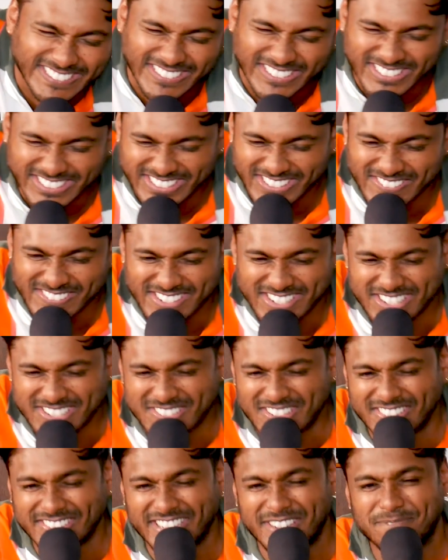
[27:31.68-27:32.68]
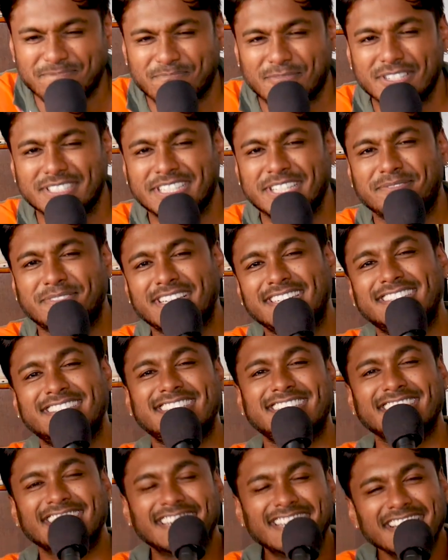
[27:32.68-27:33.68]
Dishum on that pussy,
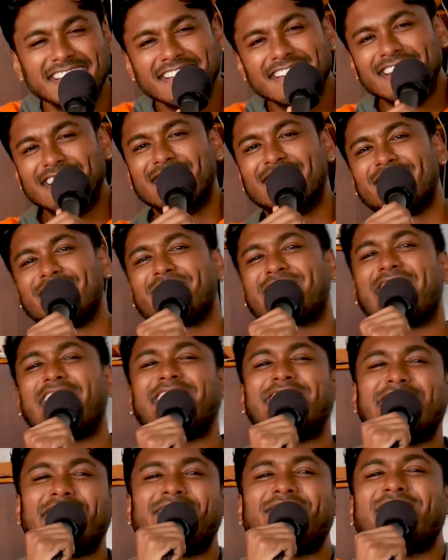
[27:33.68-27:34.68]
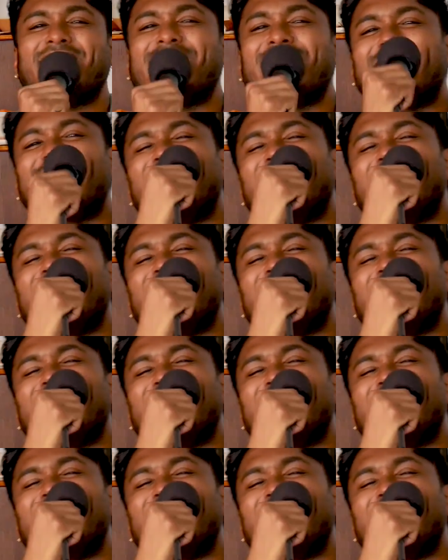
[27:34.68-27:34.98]
bitch. You can't even.